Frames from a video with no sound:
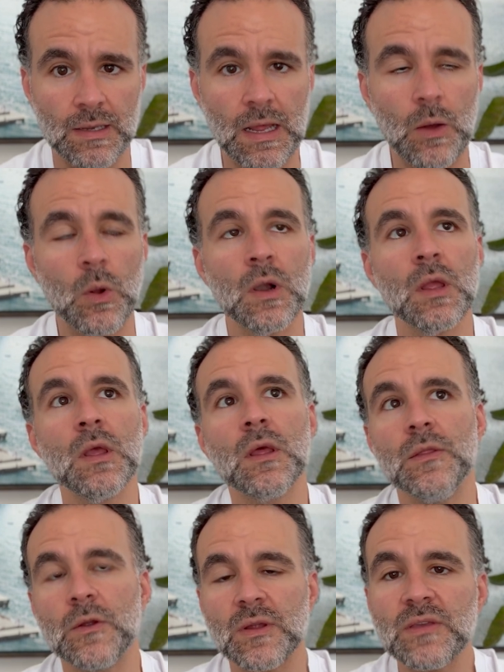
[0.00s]
Now,
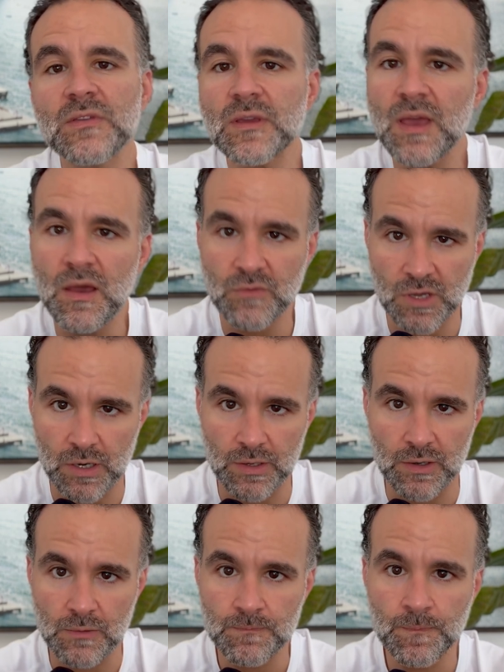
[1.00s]
there is a caveat here.